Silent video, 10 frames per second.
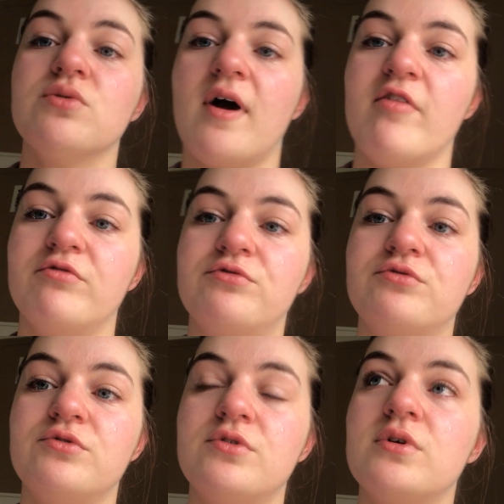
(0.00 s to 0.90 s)
you of
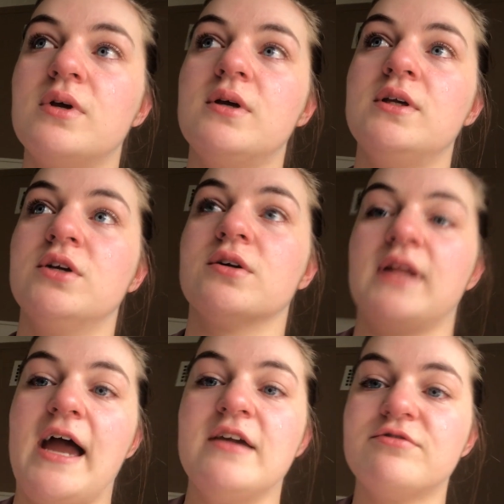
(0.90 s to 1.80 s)
your
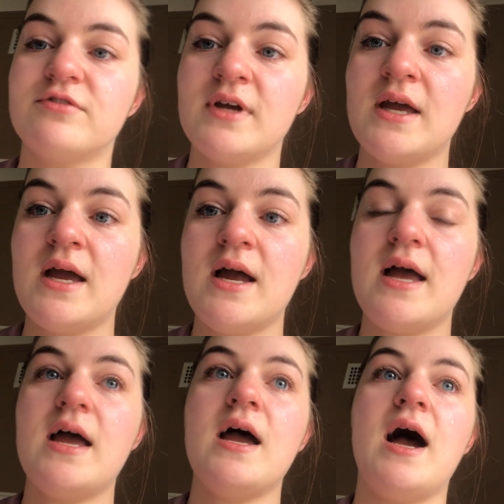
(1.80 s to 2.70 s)
life,
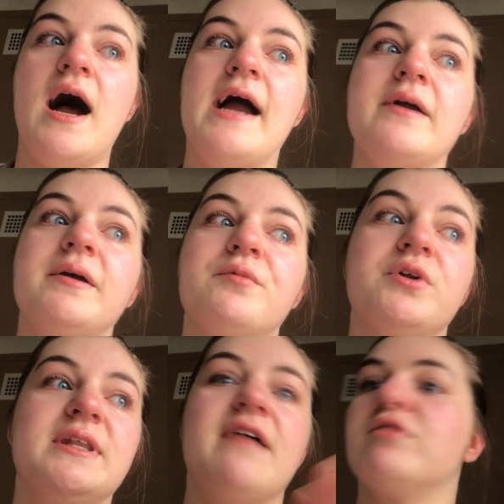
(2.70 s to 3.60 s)
I
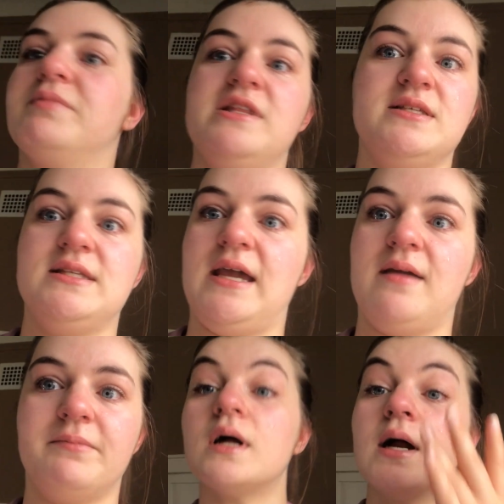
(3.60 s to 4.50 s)
will never be the
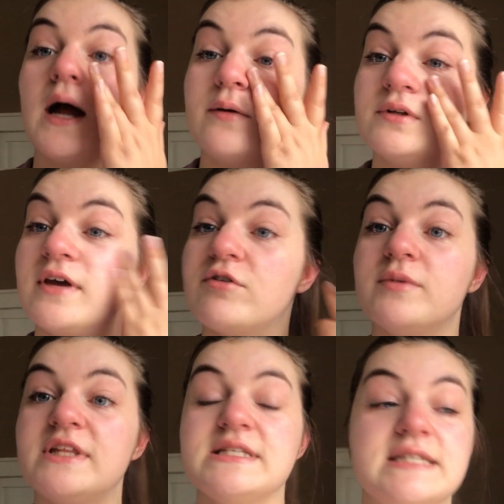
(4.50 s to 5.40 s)
same. I will never
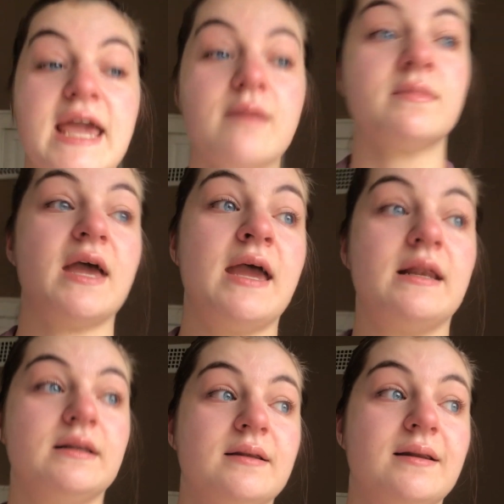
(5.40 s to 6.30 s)
be the same,
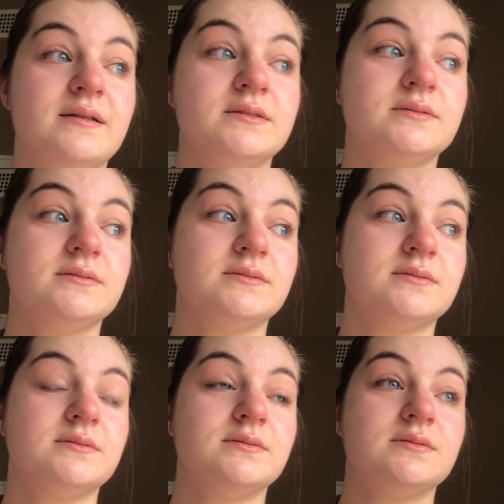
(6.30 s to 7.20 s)
and
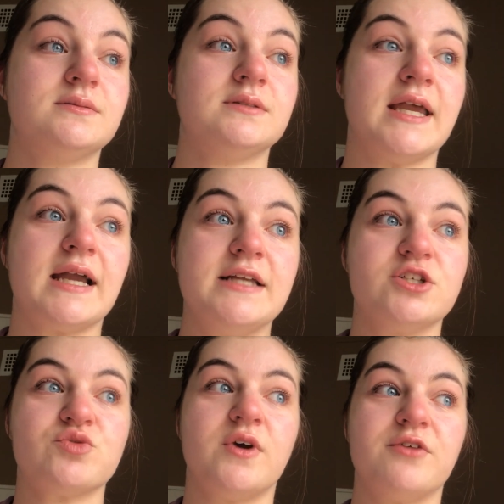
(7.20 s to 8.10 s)
like I
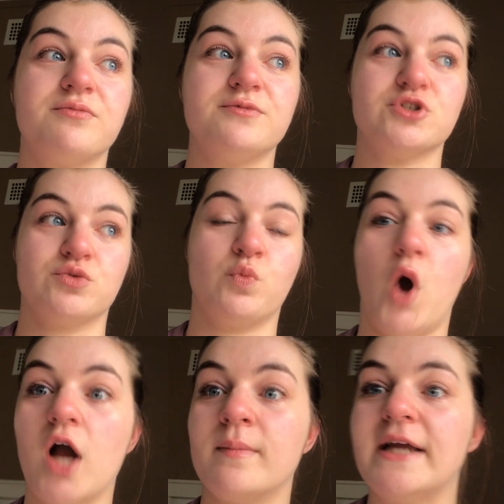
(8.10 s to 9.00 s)
just want to
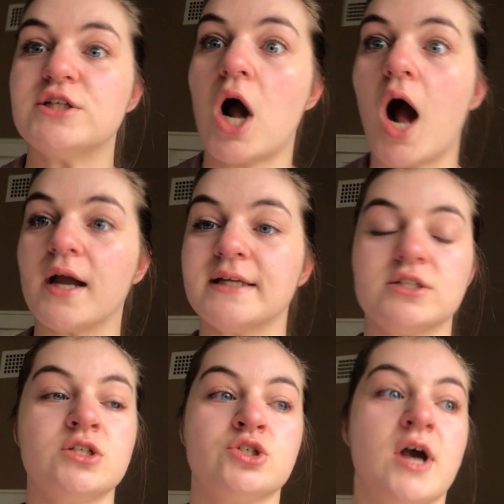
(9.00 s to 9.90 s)
walk my dog
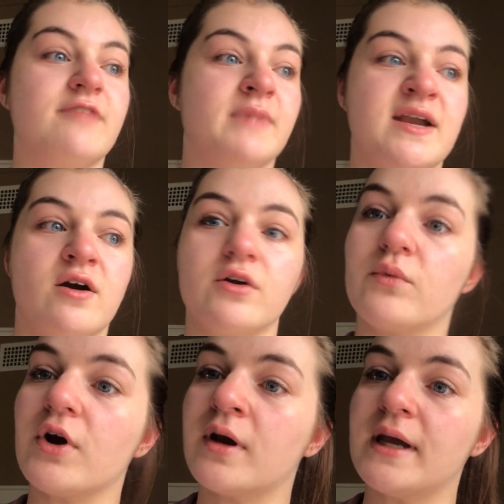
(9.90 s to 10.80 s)
and drive my car to
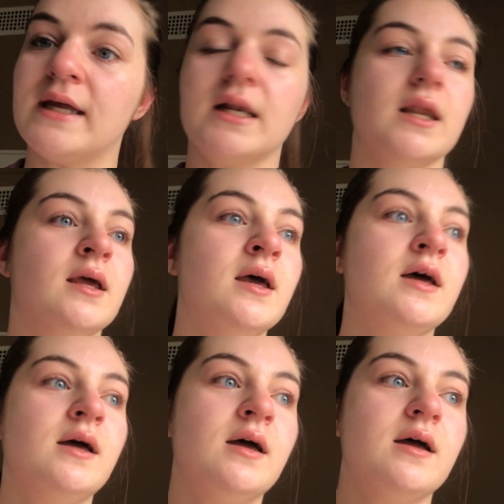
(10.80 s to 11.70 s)
work and
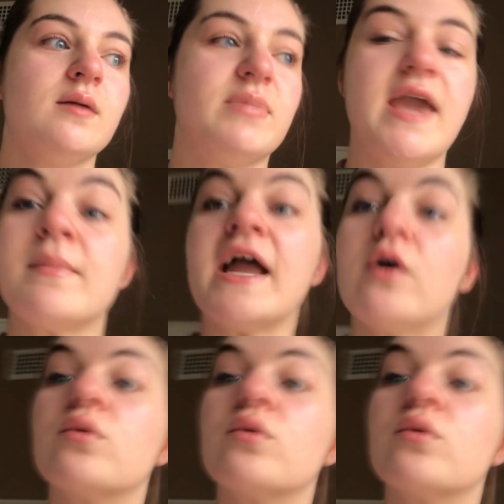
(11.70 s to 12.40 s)
pay my